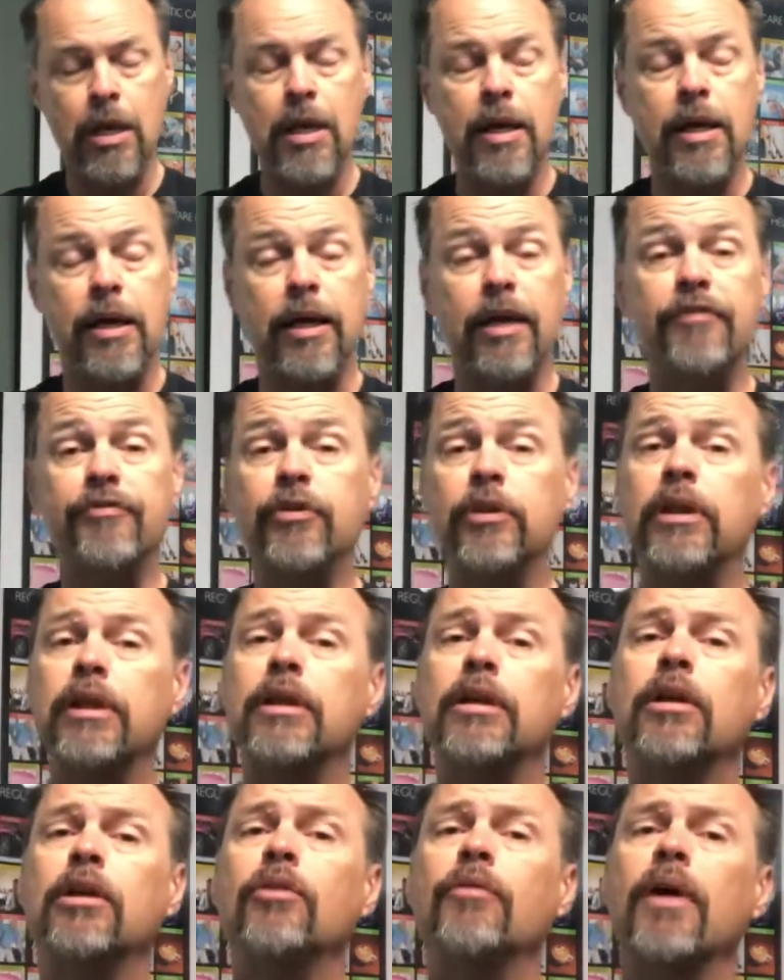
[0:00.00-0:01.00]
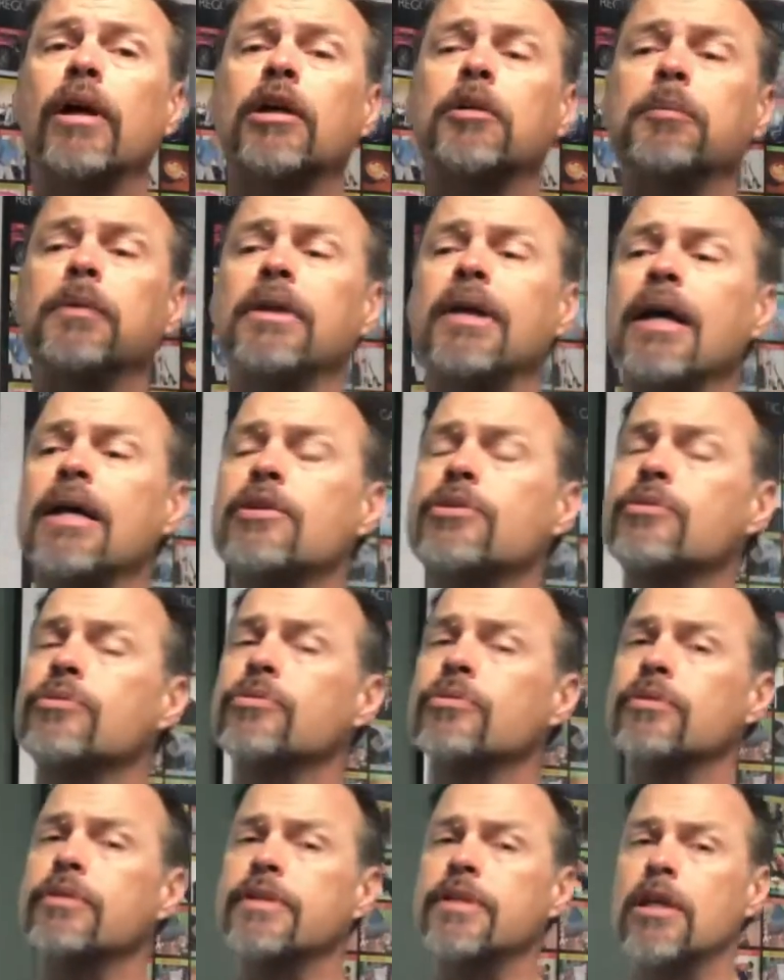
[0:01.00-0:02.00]
If you need any recommendations
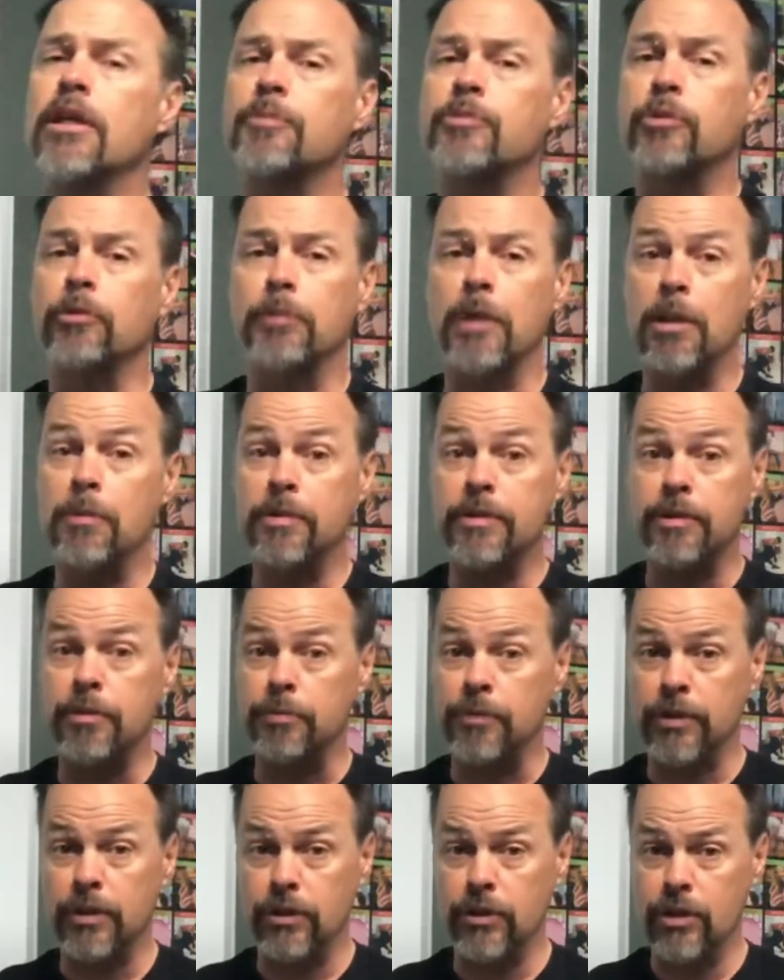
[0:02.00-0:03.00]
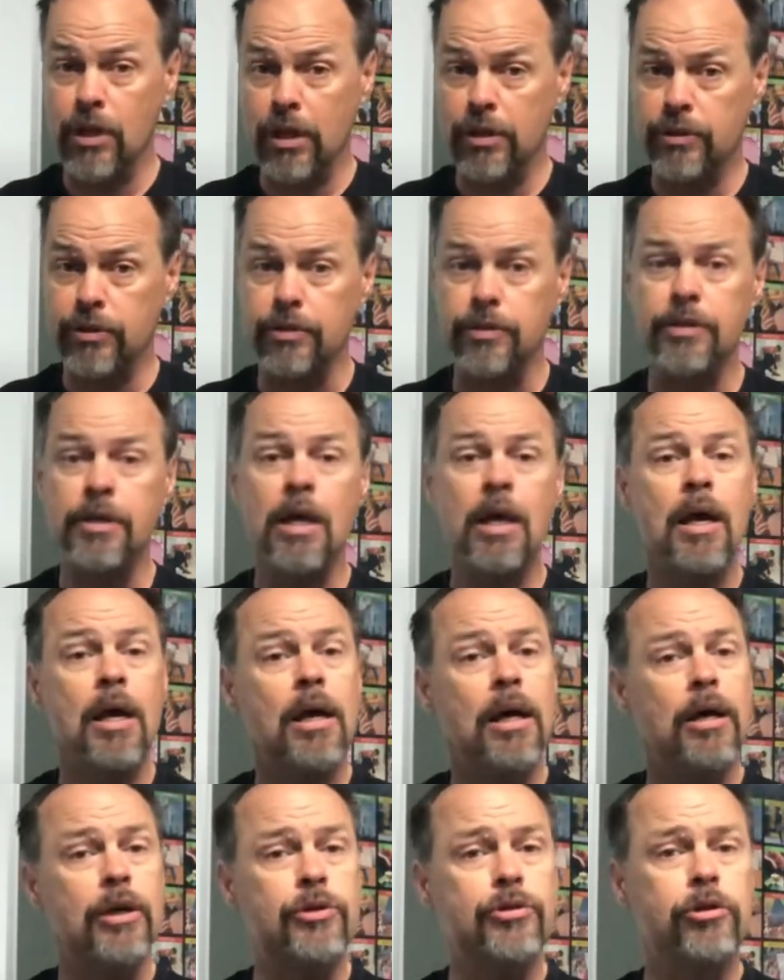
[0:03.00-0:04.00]
or tips or maybe some suggestions,
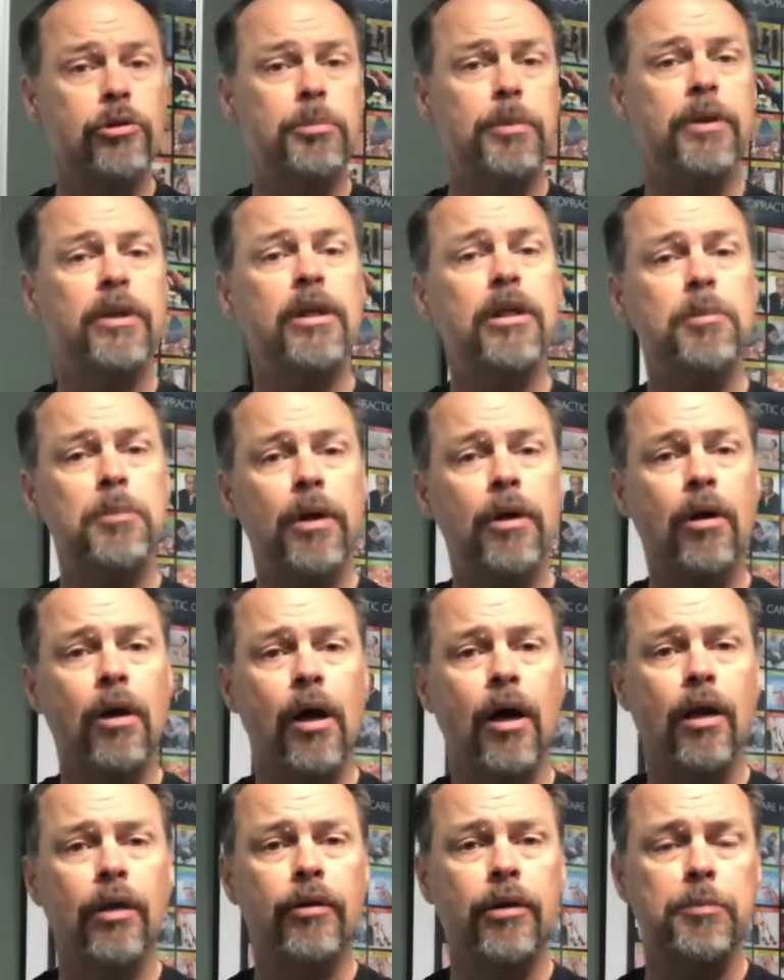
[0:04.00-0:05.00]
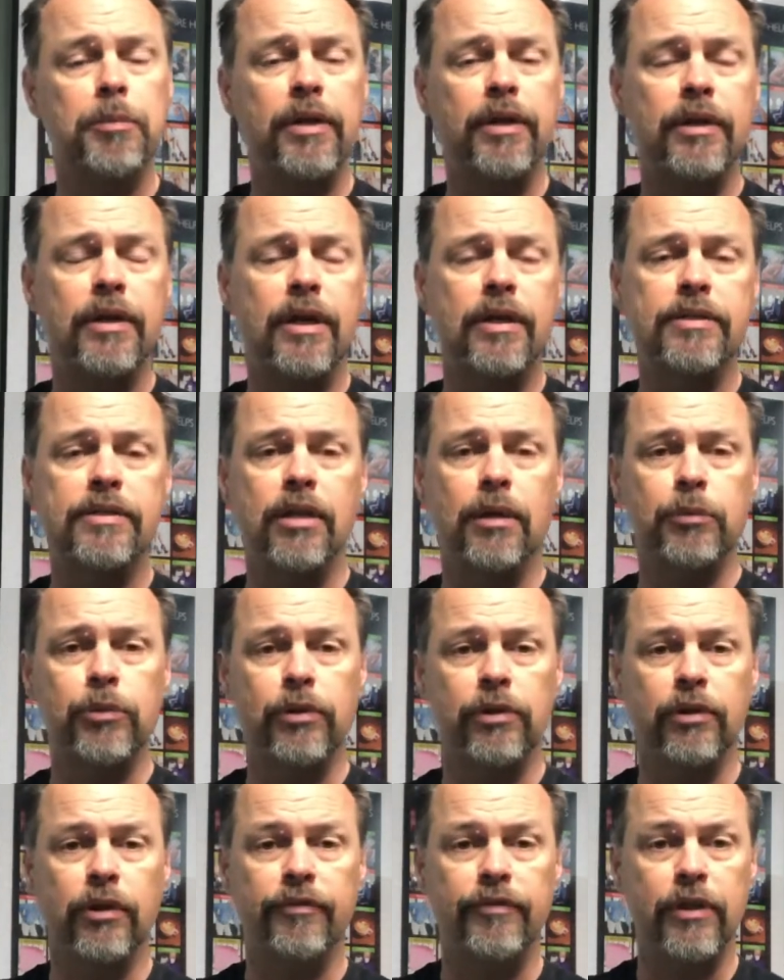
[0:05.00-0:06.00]
shoot me an email, holler at me the next time you're
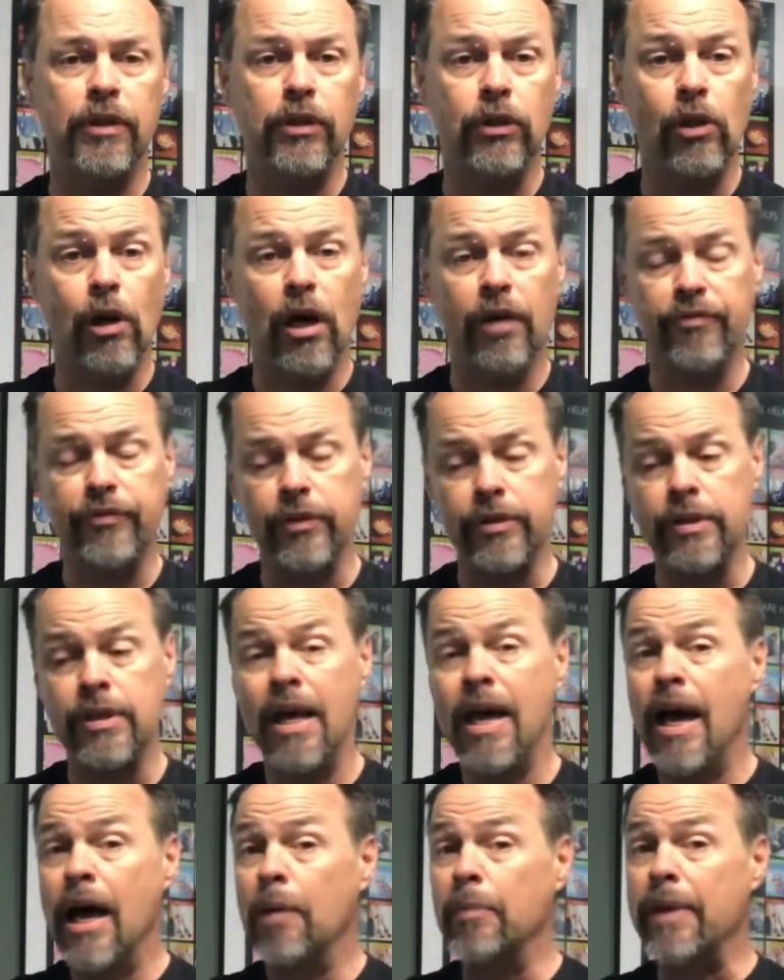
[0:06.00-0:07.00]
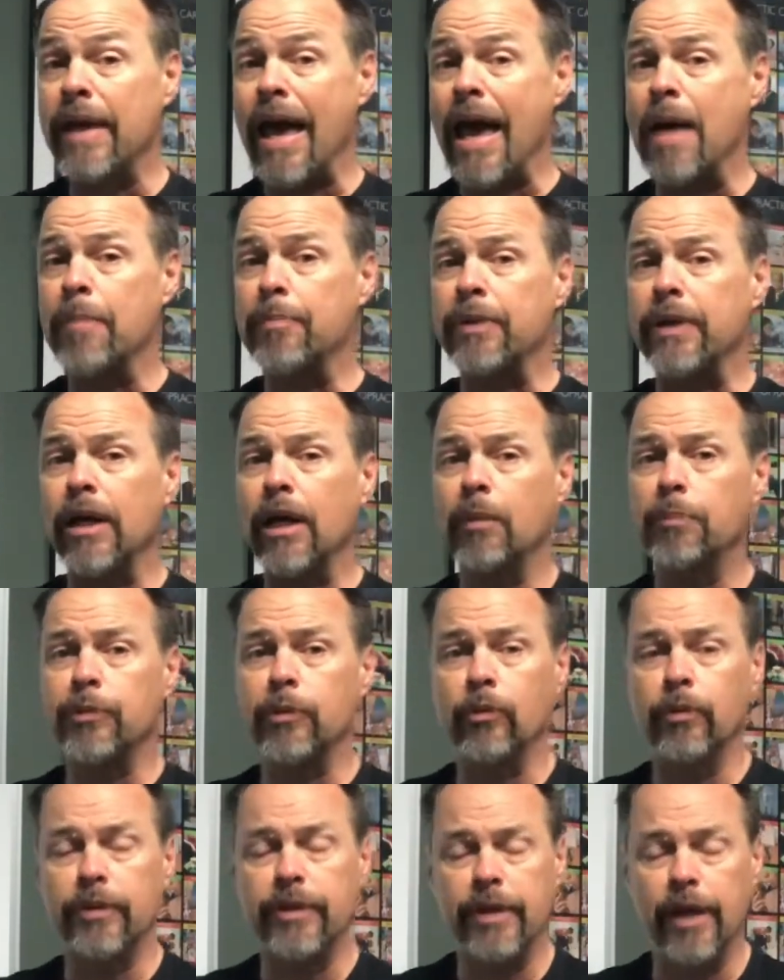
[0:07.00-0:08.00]
in the office. I'd be happy to help you
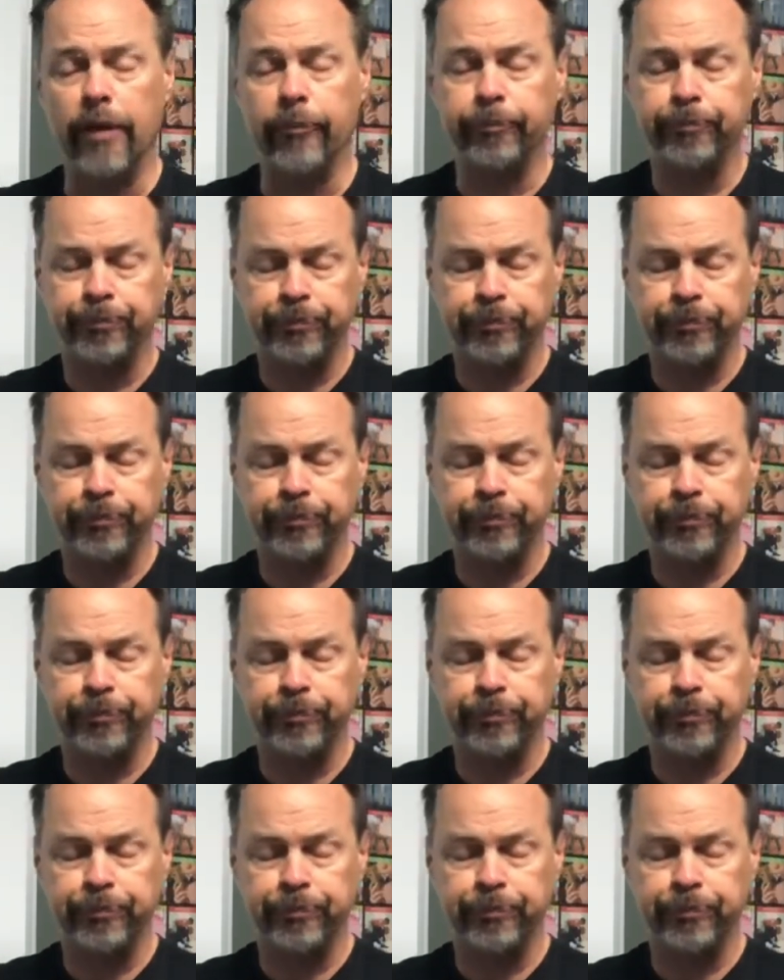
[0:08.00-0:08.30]
with that.